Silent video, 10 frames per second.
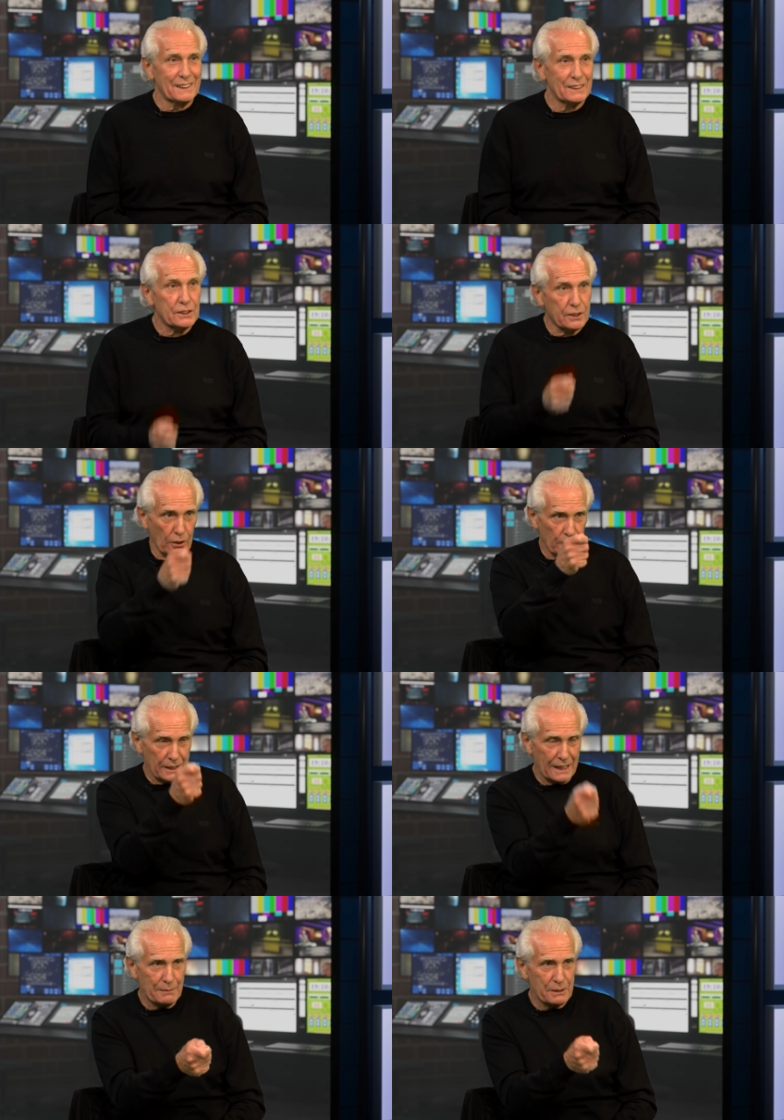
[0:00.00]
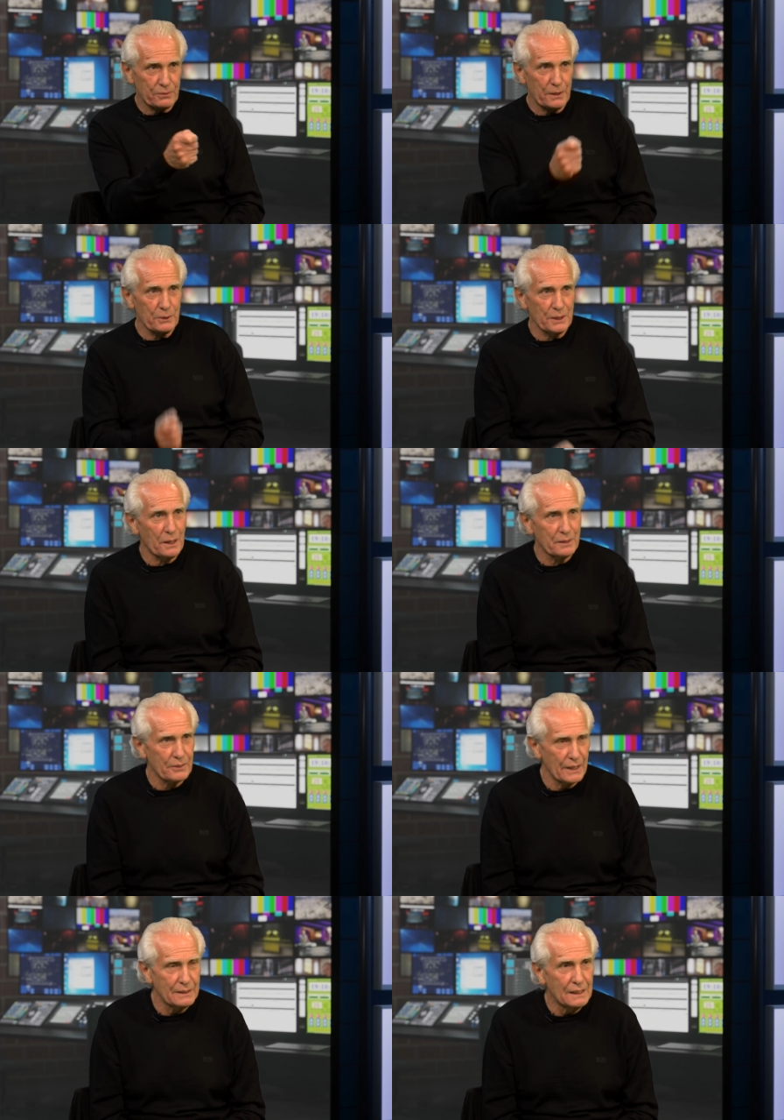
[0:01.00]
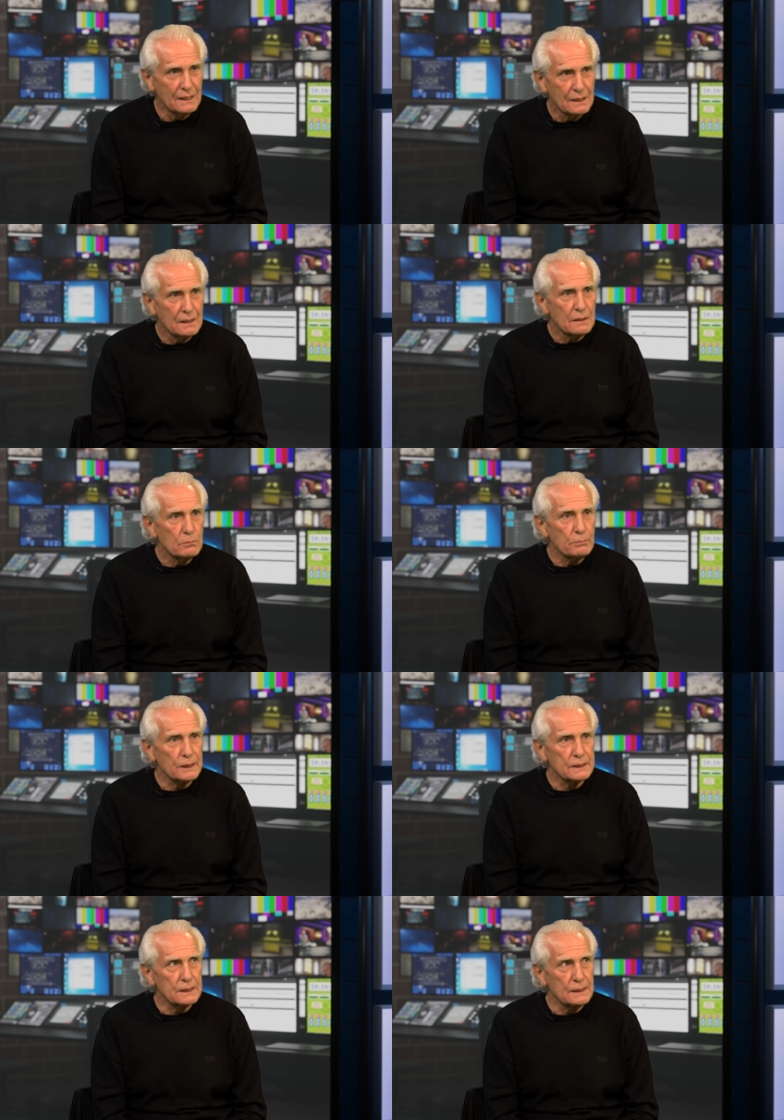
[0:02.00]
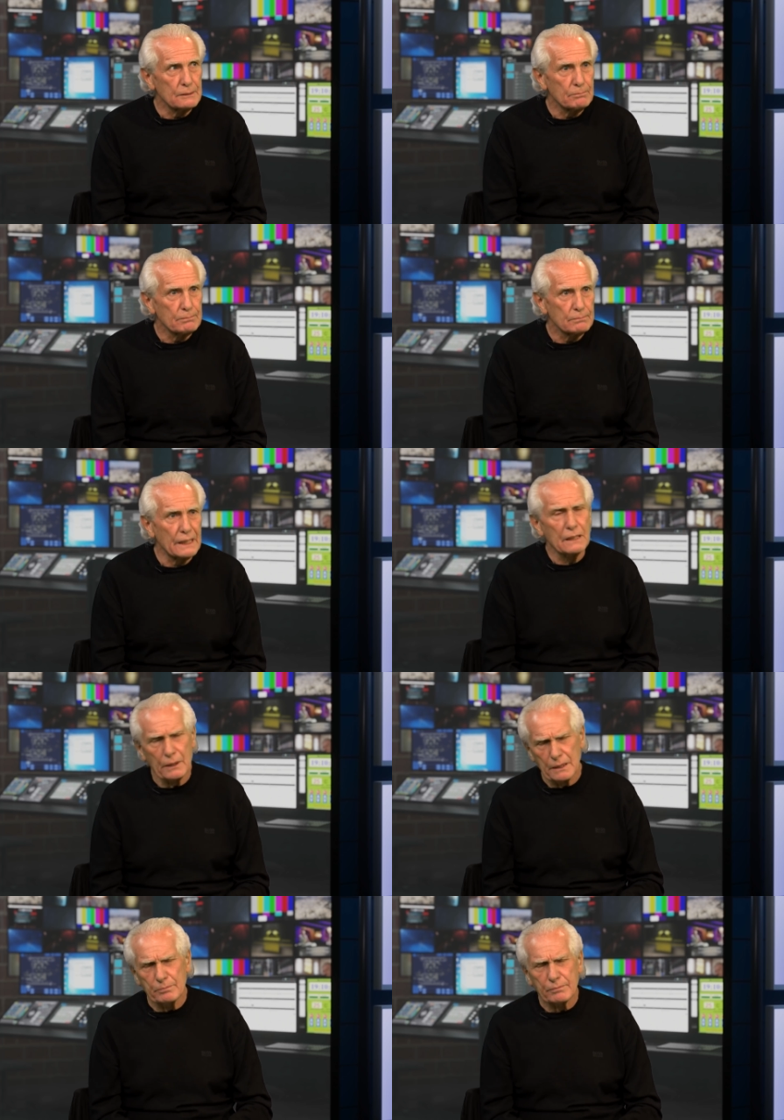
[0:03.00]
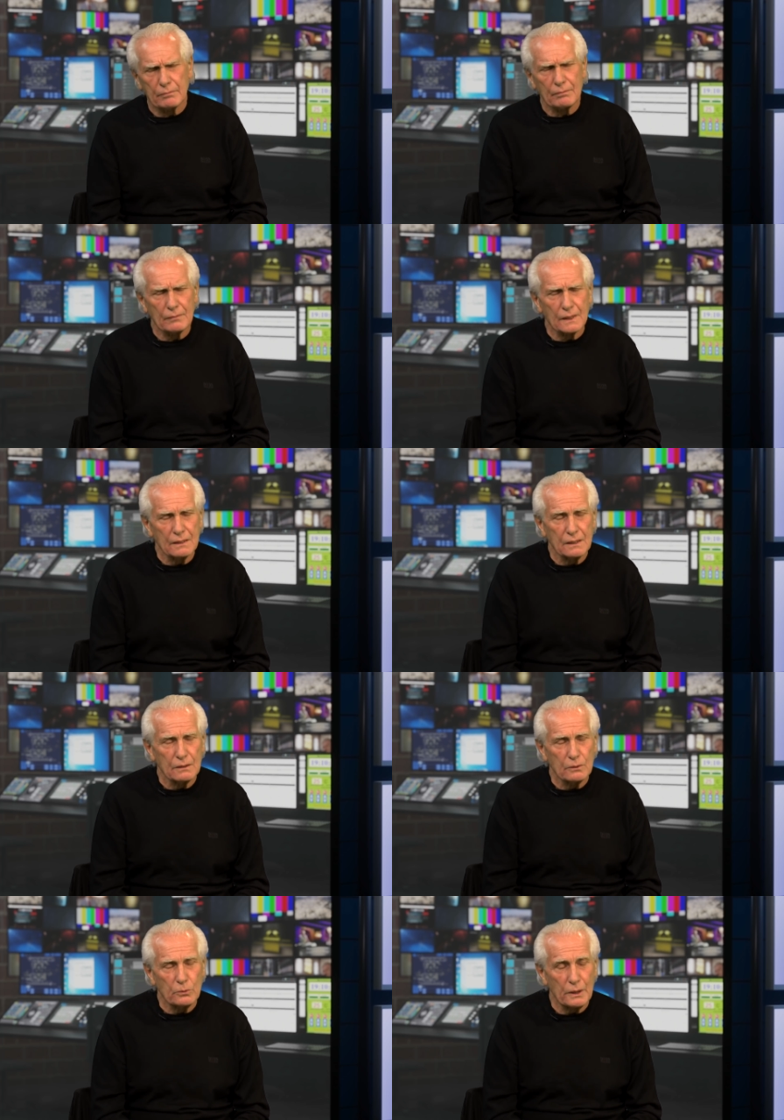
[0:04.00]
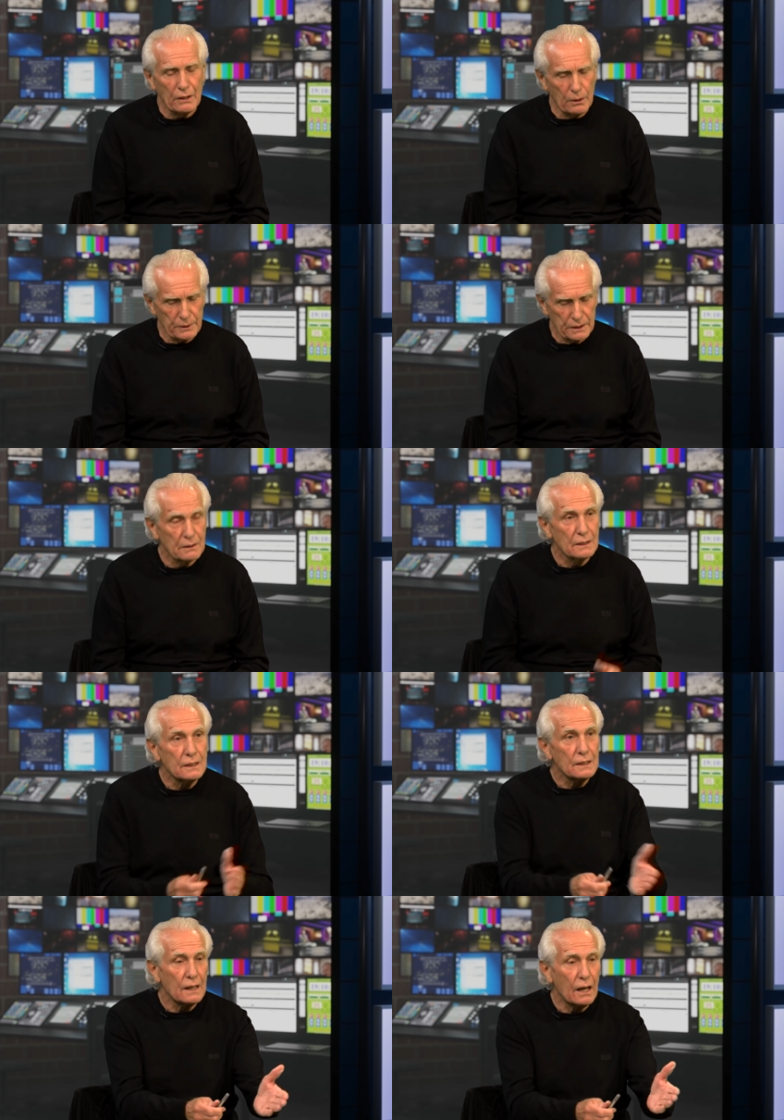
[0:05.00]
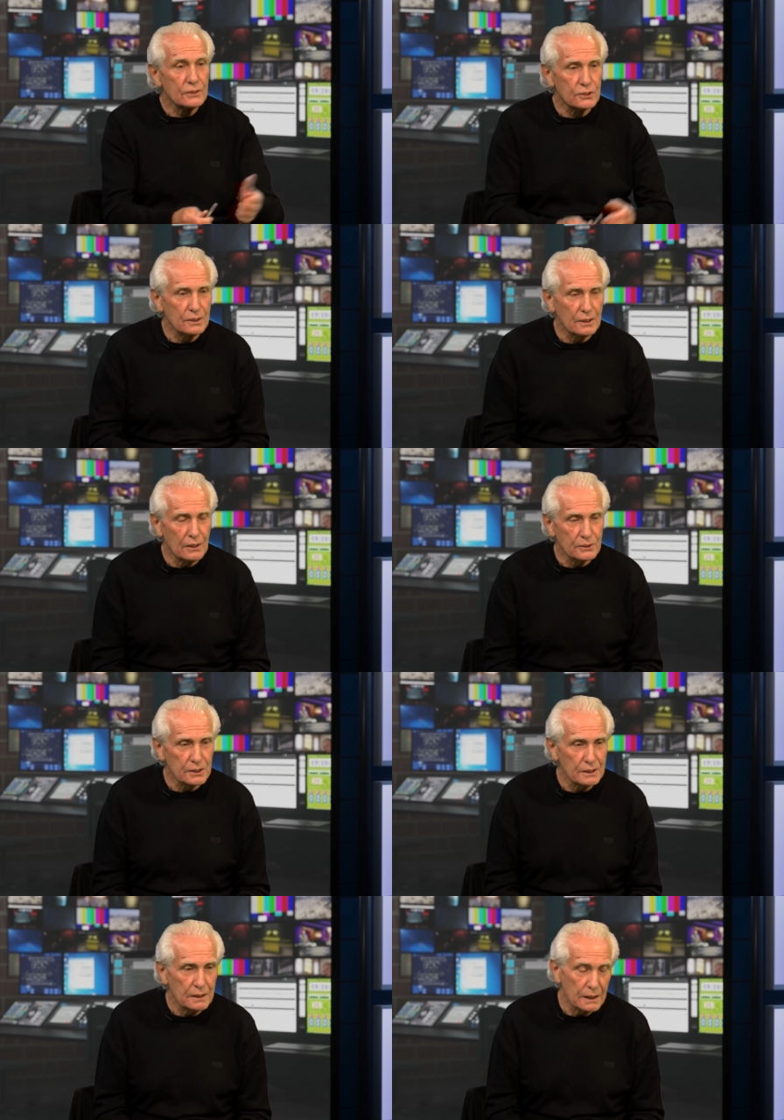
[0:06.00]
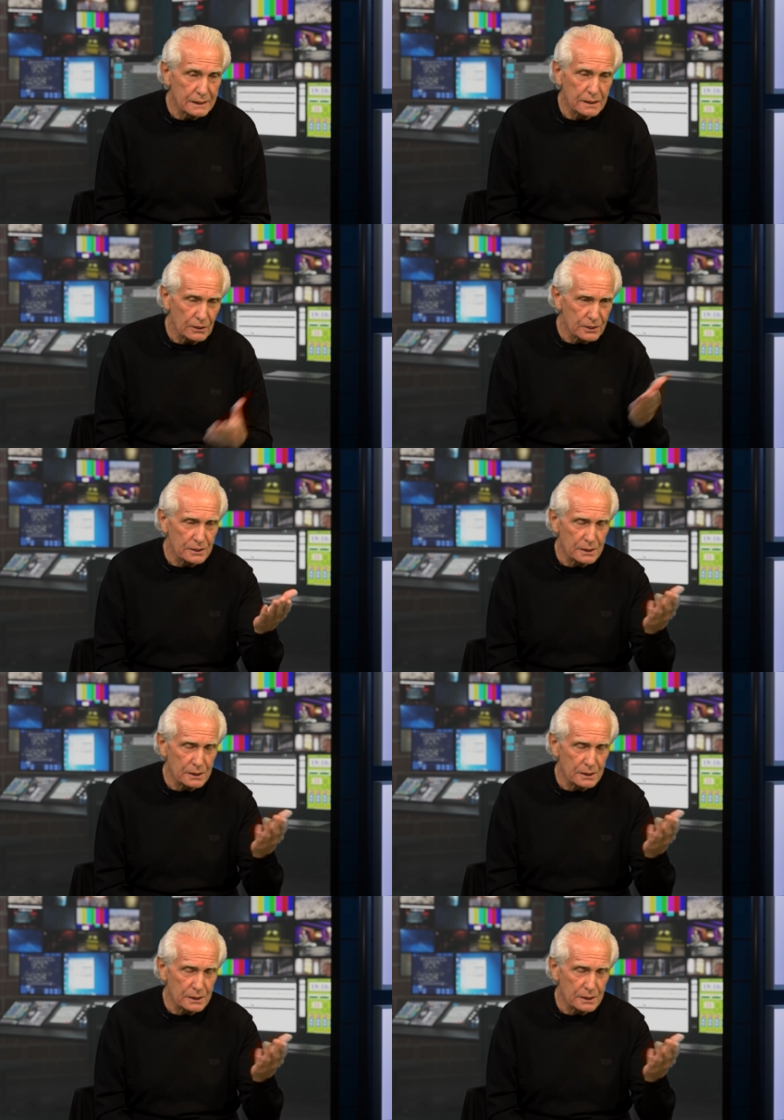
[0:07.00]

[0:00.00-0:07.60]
you got the atmosphere with a knife then. But um, anyway, where are we? answer answer oh, answer yeah.